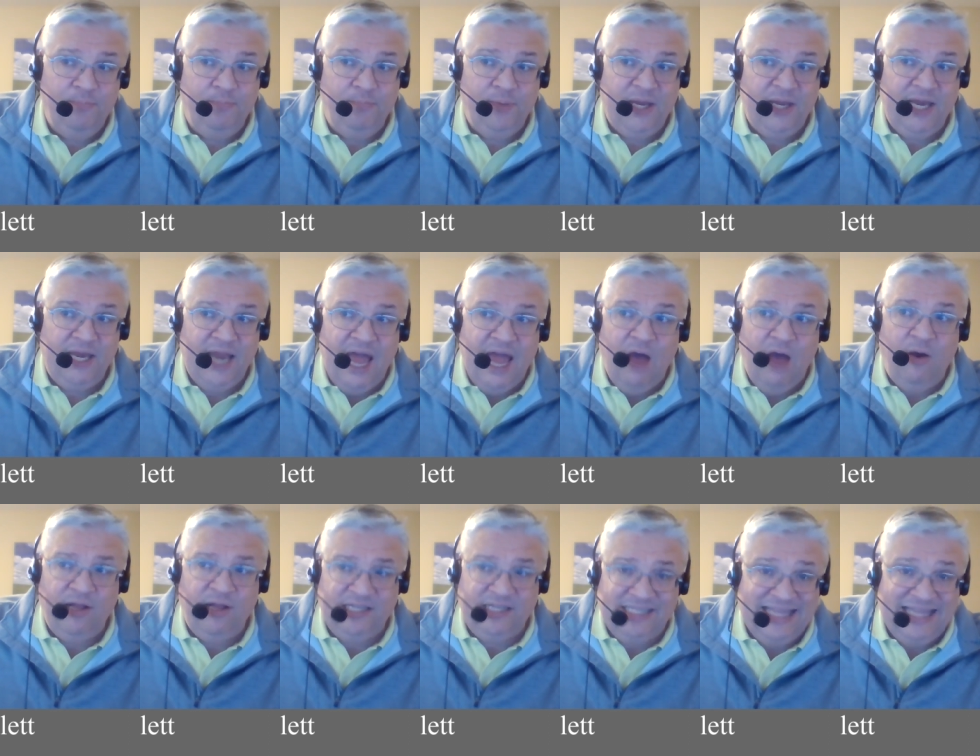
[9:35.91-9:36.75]
But
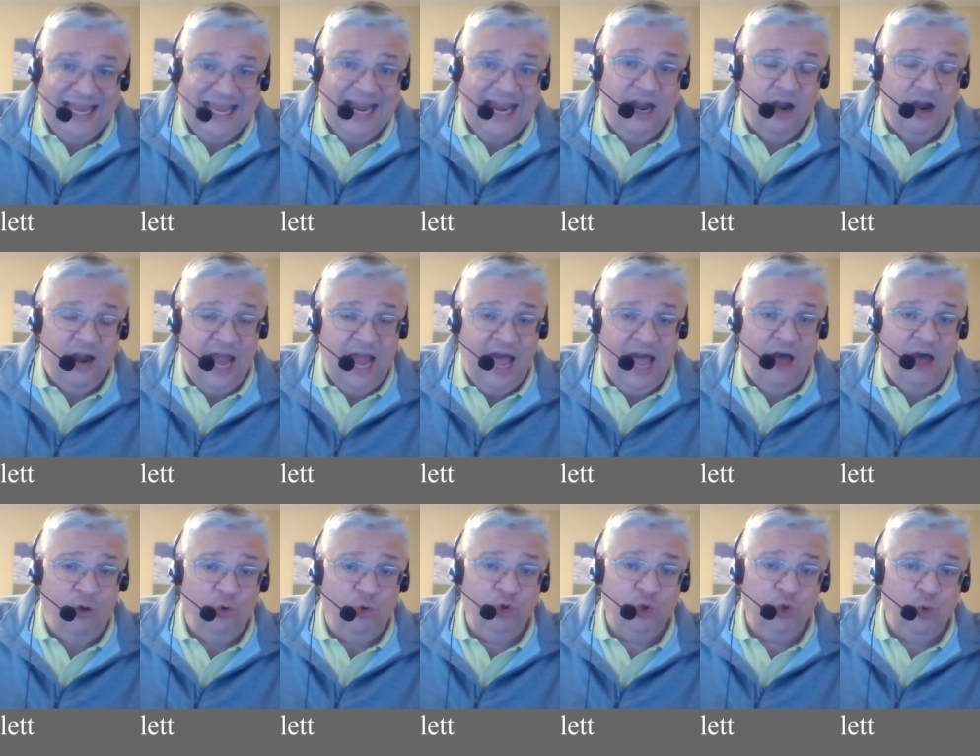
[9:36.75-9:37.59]
now it's there.
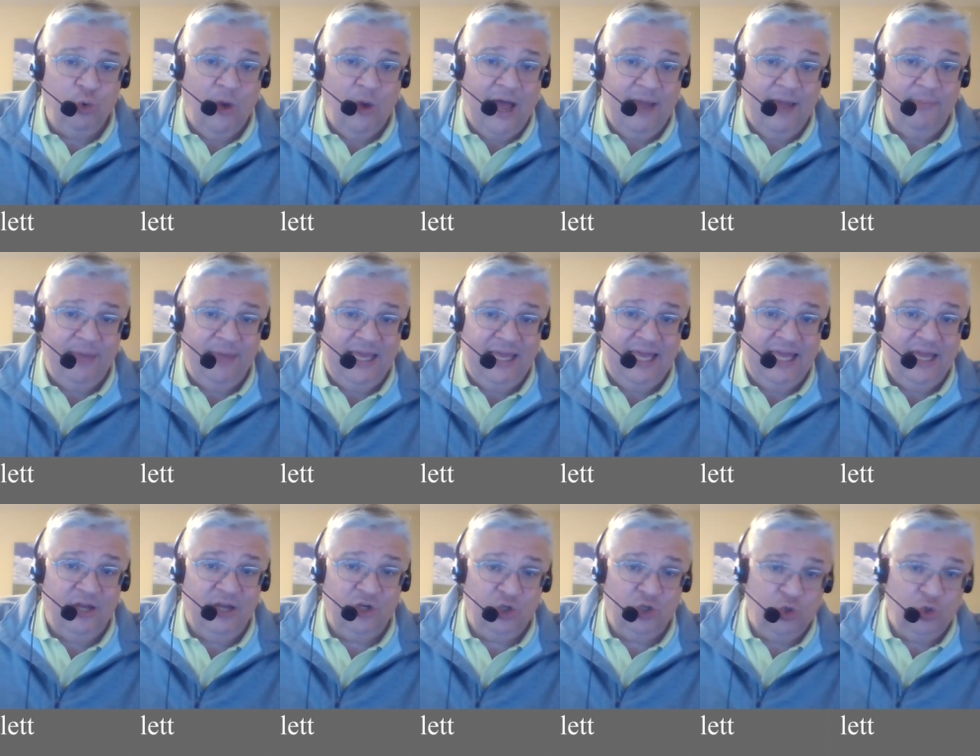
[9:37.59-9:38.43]
How do I
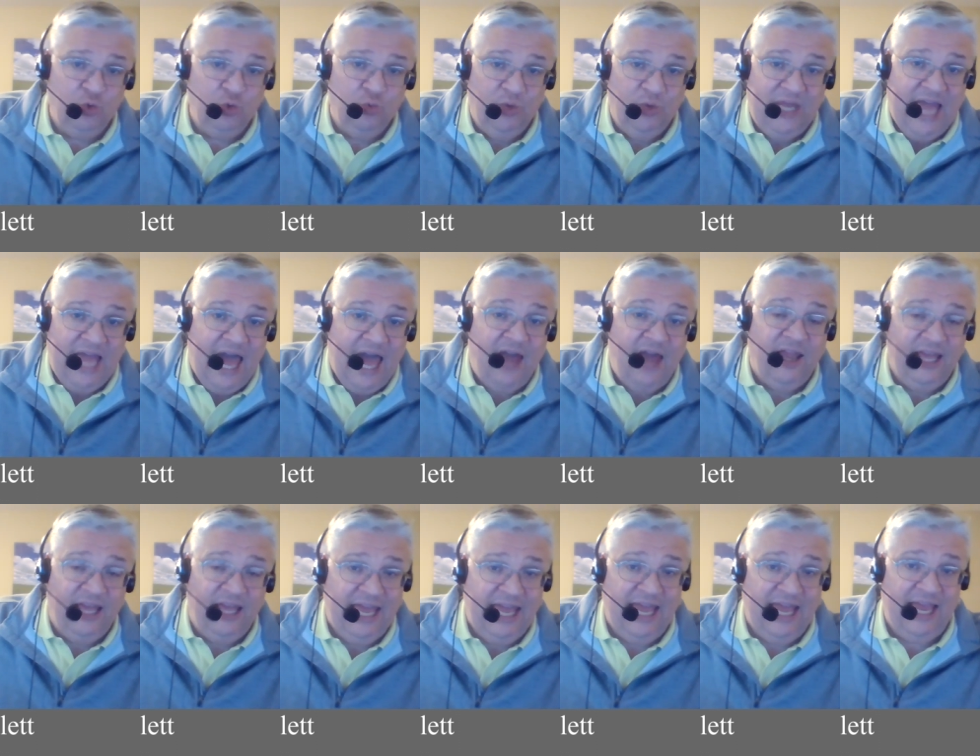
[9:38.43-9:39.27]
begin to
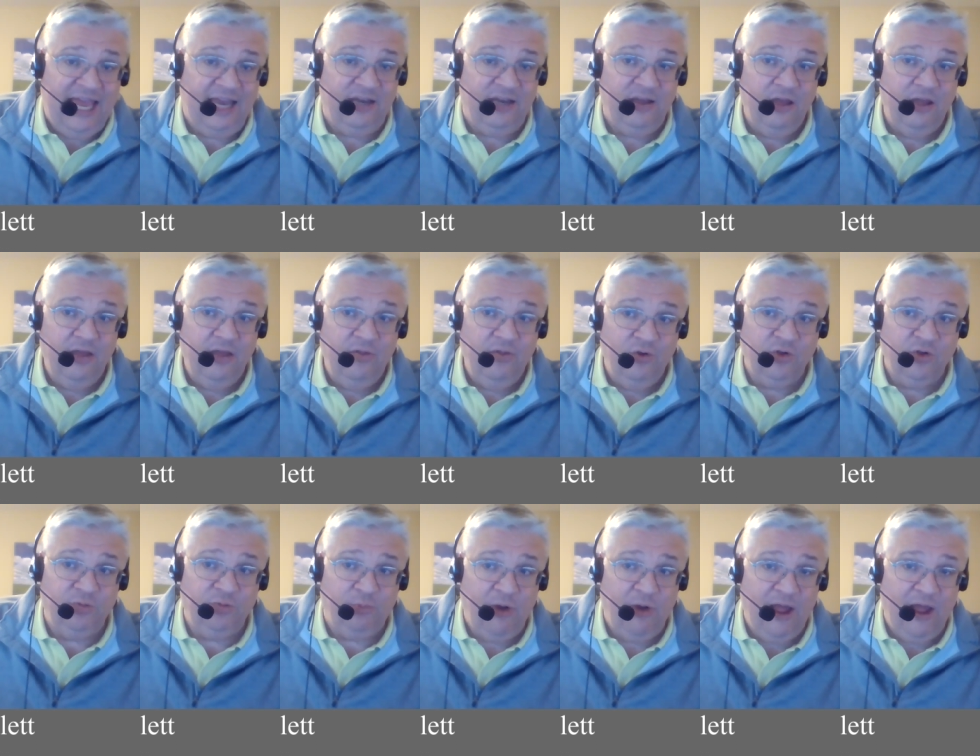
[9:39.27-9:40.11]
reallocate
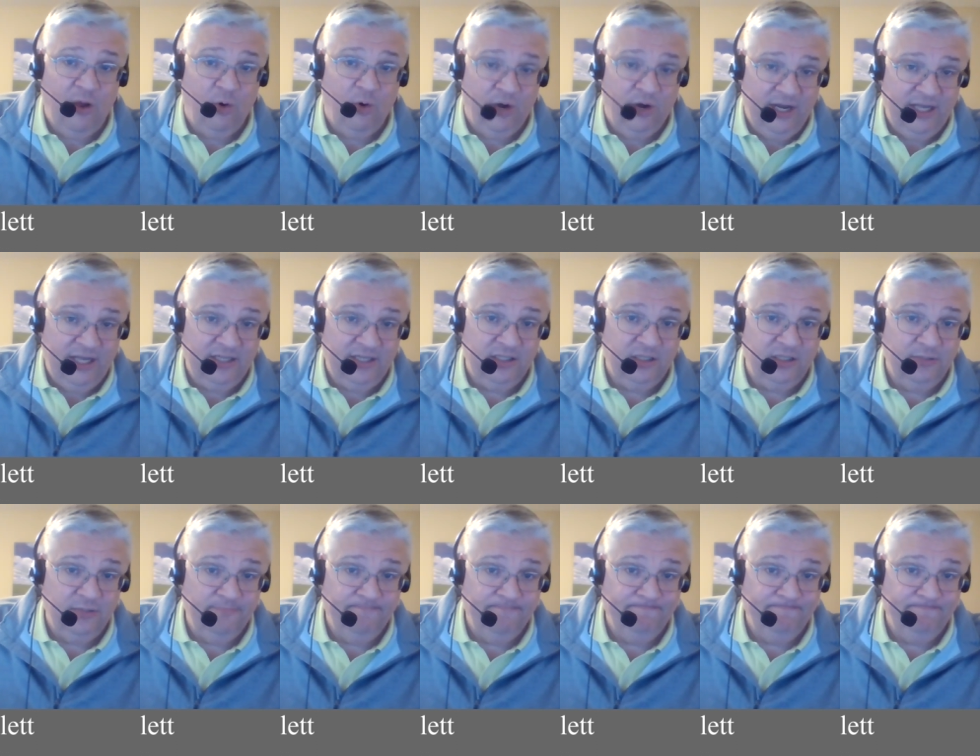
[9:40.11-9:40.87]
those priorities?